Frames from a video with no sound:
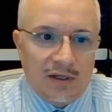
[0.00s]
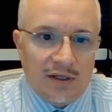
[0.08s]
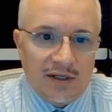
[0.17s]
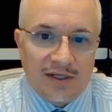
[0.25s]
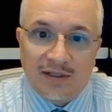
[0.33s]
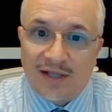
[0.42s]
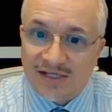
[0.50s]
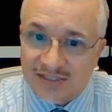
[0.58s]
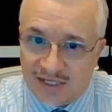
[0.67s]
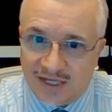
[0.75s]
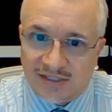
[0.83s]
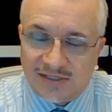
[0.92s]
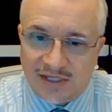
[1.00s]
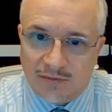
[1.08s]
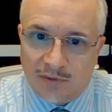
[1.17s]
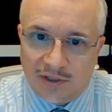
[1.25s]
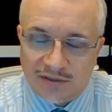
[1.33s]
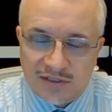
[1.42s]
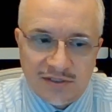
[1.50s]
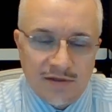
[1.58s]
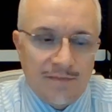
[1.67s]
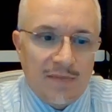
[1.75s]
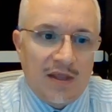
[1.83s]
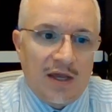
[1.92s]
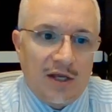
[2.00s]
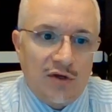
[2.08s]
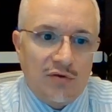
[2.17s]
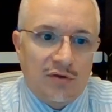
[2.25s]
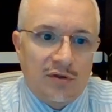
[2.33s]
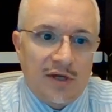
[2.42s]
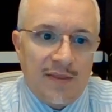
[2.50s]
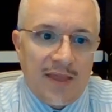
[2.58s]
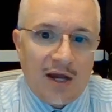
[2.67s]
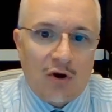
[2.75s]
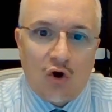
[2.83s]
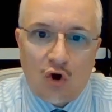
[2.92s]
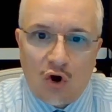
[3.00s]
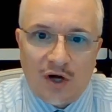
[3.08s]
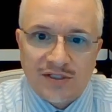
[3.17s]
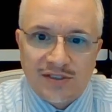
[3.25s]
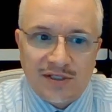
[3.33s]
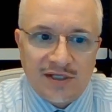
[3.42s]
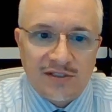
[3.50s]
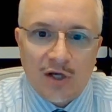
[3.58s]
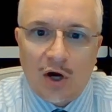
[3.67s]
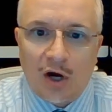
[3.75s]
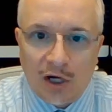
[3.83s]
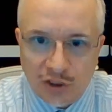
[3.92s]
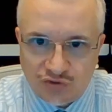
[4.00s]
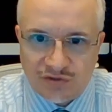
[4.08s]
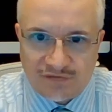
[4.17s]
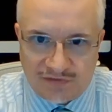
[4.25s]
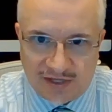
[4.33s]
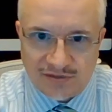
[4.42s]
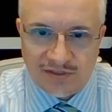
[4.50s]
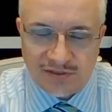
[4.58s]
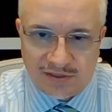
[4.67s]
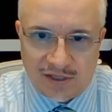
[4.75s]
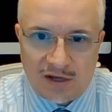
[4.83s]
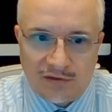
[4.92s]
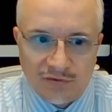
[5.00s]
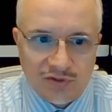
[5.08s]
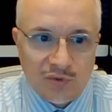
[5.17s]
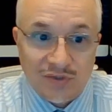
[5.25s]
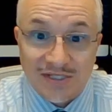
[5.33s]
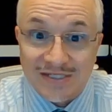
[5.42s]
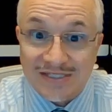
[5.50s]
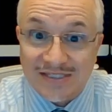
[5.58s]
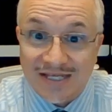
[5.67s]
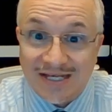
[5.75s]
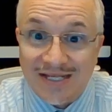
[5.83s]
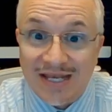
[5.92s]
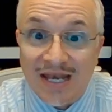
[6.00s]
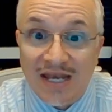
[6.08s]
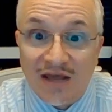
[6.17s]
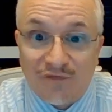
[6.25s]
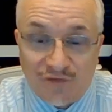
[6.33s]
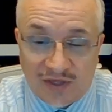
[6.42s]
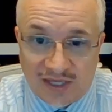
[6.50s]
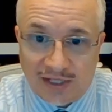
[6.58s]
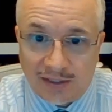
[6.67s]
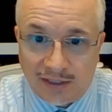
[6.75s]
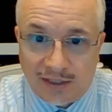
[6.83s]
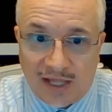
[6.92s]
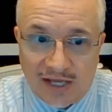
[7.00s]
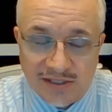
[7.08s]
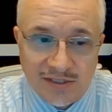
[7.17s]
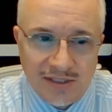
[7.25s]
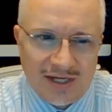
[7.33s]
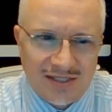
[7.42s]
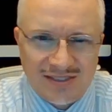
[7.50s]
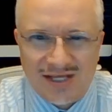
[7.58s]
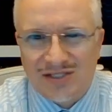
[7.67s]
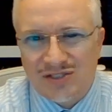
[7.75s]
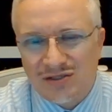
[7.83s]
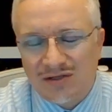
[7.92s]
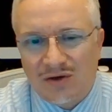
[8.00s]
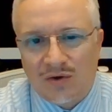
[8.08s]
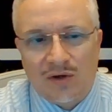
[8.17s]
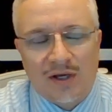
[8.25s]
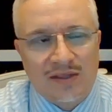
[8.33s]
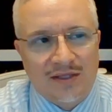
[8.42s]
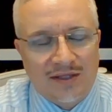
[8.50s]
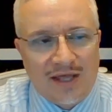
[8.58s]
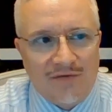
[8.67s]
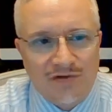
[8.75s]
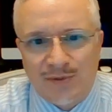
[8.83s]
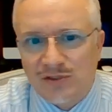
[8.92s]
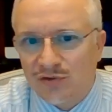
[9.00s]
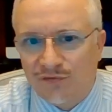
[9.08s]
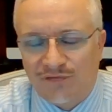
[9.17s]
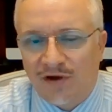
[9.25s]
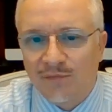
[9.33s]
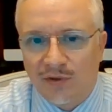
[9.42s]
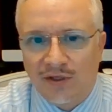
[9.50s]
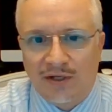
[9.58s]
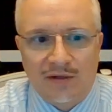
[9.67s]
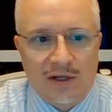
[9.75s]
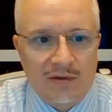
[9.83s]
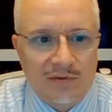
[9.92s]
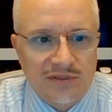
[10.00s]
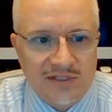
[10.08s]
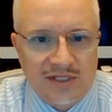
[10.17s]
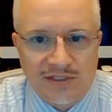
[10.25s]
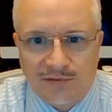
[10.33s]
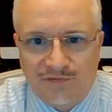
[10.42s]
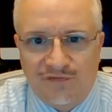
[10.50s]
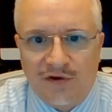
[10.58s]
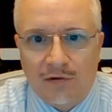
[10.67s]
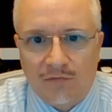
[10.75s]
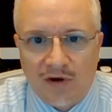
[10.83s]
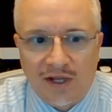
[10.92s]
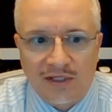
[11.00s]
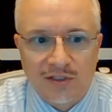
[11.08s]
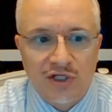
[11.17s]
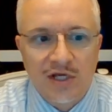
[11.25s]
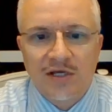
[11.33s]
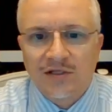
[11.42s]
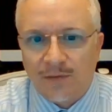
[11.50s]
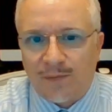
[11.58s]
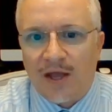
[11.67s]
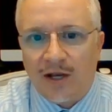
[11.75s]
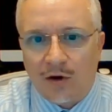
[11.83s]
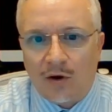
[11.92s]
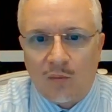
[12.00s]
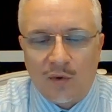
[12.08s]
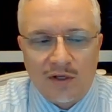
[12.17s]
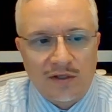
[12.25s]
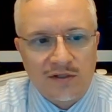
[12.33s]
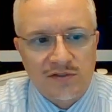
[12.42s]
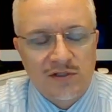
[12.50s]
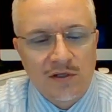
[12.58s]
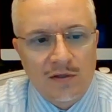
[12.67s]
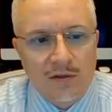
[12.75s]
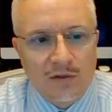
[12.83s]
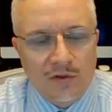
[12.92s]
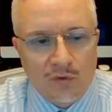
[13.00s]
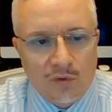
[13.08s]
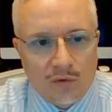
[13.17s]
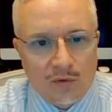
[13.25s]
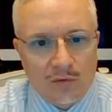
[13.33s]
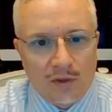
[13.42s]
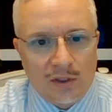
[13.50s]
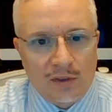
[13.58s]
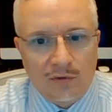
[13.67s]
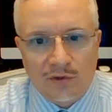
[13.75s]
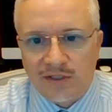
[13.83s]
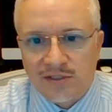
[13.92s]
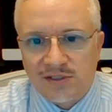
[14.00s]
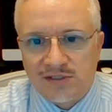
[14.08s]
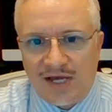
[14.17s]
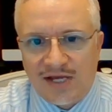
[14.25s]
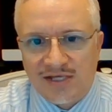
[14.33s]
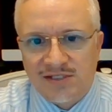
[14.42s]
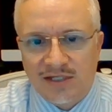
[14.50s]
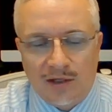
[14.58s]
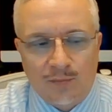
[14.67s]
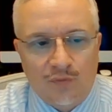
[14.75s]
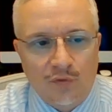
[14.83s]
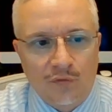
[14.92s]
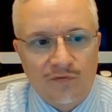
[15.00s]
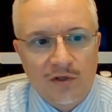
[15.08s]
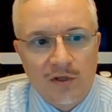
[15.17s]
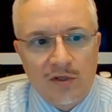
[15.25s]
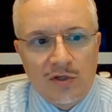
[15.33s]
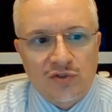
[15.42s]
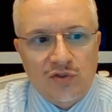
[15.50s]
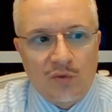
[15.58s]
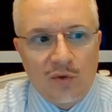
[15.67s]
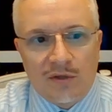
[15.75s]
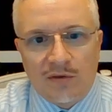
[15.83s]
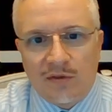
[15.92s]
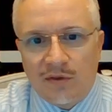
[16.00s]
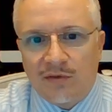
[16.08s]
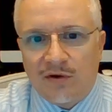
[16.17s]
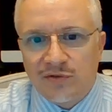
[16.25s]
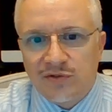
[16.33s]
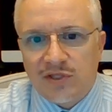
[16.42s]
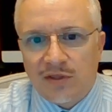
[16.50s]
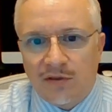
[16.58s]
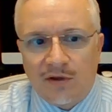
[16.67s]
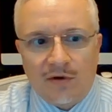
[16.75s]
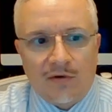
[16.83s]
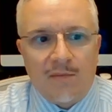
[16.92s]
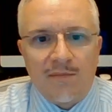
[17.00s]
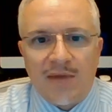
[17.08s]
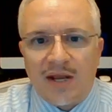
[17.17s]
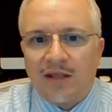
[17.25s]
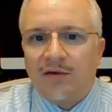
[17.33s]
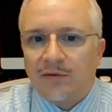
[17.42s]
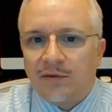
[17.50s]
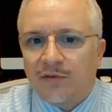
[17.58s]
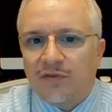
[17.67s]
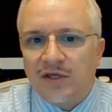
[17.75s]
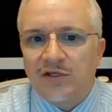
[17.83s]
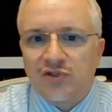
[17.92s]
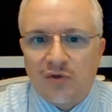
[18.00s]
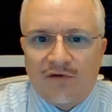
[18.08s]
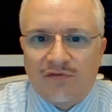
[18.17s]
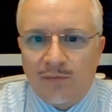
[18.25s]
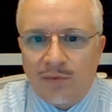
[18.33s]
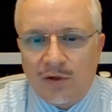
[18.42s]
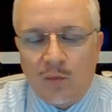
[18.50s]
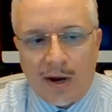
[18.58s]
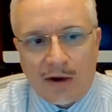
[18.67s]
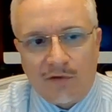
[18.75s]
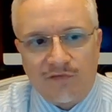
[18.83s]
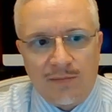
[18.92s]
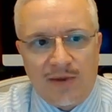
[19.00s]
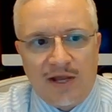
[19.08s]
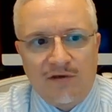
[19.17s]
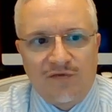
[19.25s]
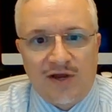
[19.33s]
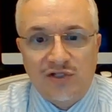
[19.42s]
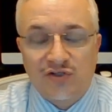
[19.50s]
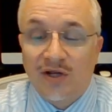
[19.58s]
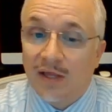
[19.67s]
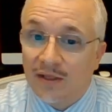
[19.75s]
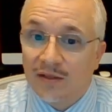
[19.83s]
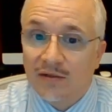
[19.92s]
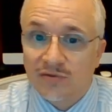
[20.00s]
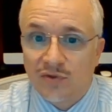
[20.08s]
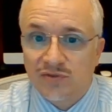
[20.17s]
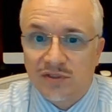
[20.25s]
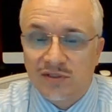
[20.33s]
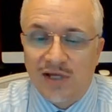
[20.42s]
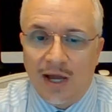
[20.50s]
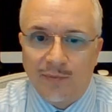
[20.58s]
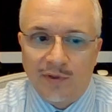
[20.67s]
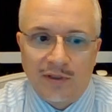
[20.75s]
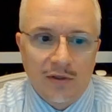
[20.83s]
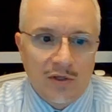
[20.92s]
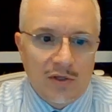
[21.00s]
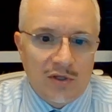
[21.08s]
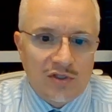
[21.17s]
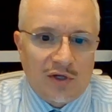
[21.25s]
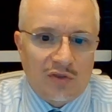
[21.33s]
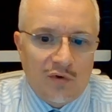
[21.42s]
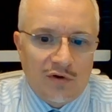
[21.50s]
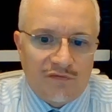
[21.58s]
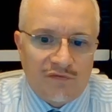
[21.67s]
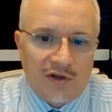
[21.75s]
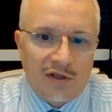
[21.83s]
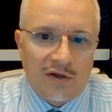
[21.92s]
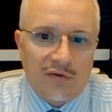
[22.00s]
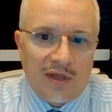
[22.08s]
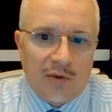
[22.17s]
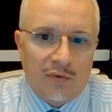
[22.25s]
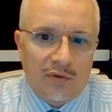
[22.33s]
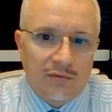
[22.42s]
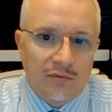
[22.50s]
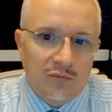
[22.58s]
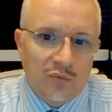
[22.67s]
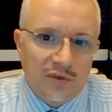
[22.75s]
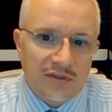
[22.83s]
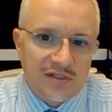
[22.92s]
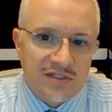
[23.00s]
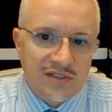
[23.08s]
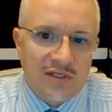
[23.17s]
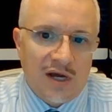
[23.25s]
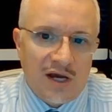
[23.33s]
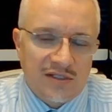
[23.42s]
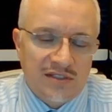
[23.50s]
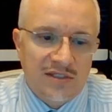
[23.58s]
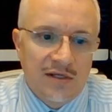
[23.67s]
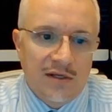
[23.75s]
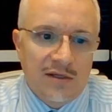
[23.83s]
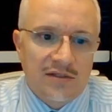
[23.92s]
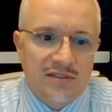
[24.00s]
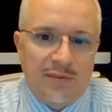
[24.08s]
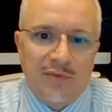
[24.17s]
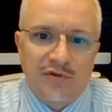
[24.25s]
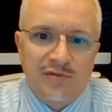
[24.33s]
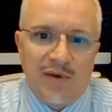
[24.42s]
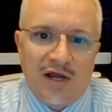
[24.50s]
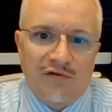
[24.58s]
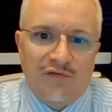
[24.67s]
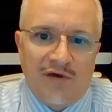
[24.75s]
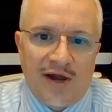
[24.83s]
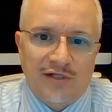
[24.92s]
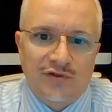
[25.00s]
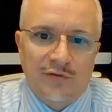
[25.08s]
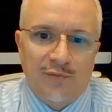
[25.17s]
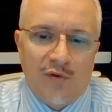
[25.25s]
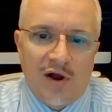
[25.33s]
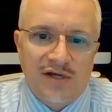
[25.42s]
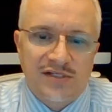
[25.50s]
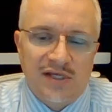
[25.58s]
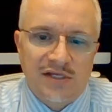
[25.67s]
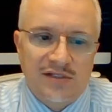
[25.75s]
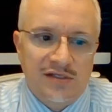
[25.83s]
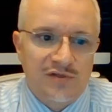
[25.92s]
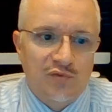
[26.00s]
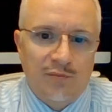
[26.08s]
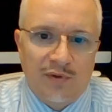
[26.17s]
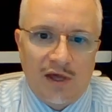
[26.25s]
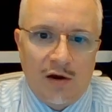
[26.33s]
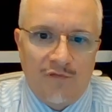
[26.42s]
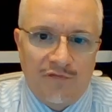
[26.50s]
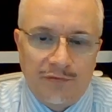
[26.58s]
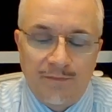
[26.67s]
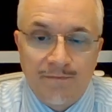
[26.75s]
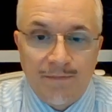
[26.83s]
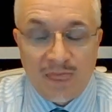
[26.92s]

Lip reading: in less than 18 months, and that cost is hundreds of thousands of dollars. So it's significantly less. In the United States, I think the average about $2 to $5 million. I'll say that's a fair range, depending on what it is you're looking to test and get approved. So there are many things you have to be aware of in the manufacturing, and then there's also the timing. So I thought a video that would discuss some of those manufacturing processes would be helpful.